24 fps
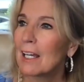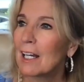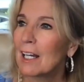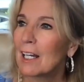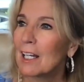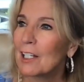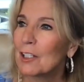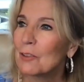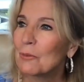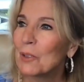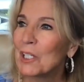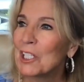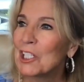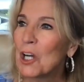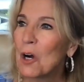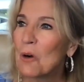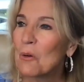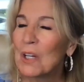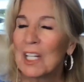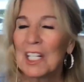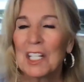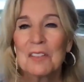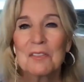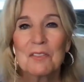And we
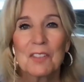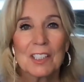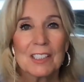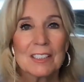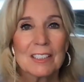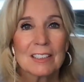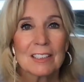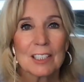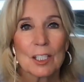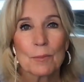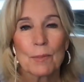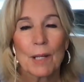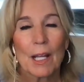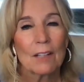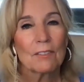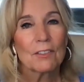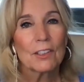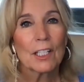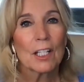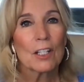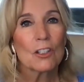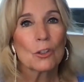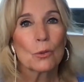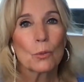go in and visit them
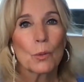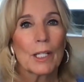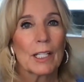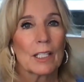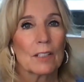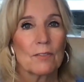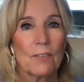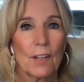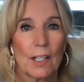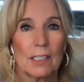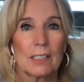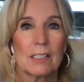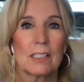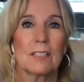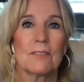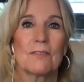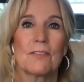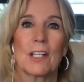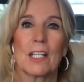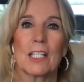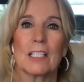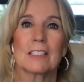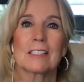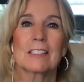every other week, face to
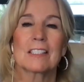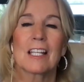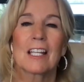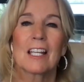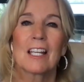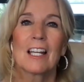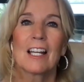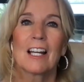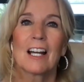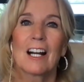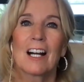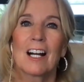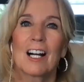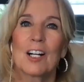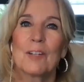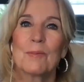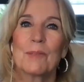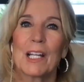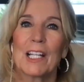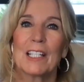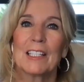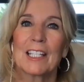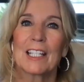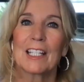face.
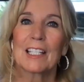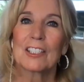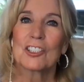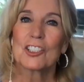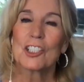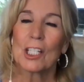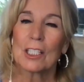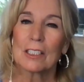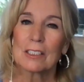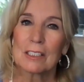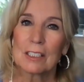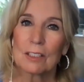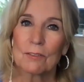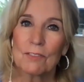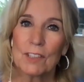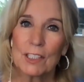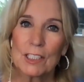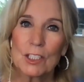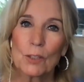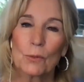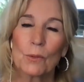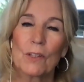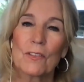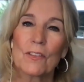And they get a chance to
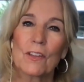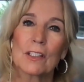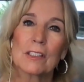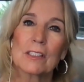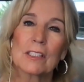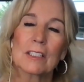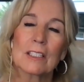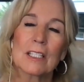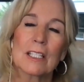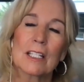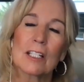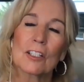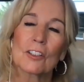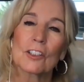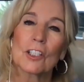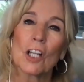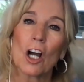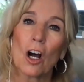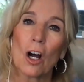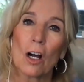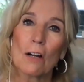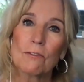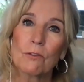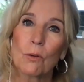visit with us. And then on the
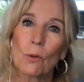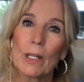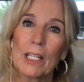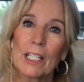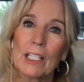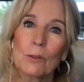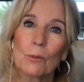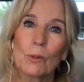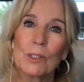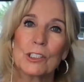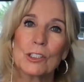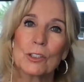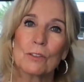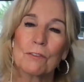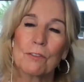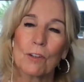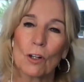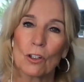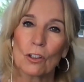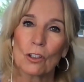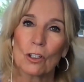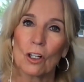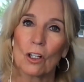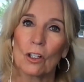off week, we do
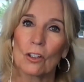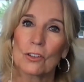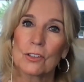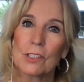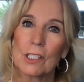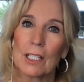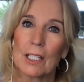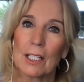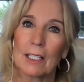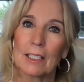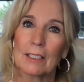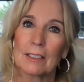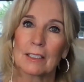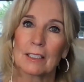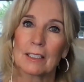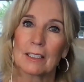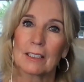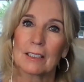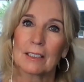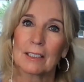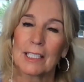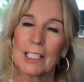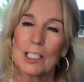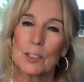phone calls and
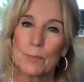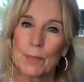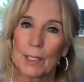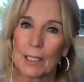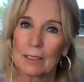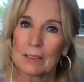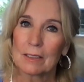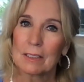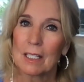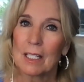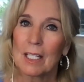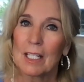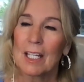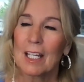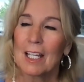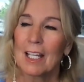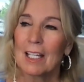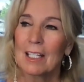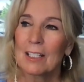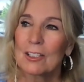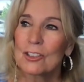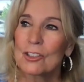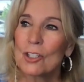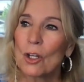emails.
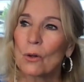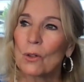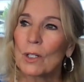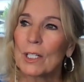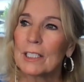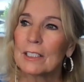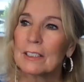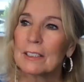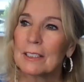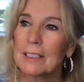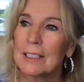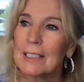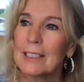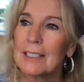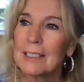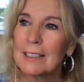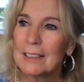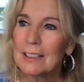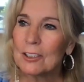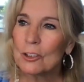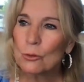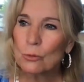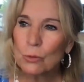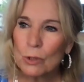So
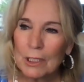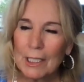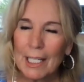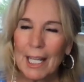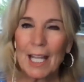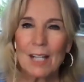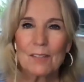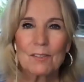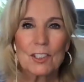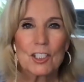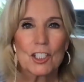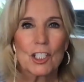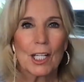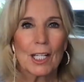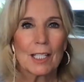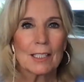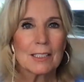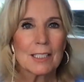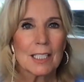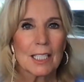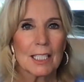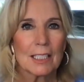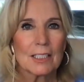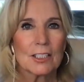you really have a
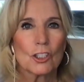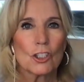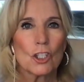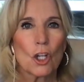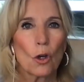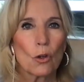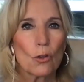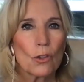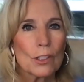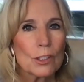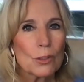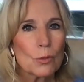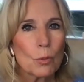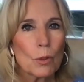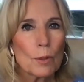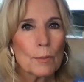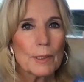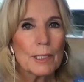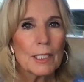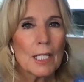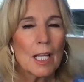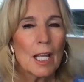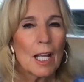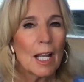chance to get to know this
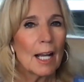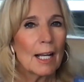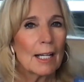woman.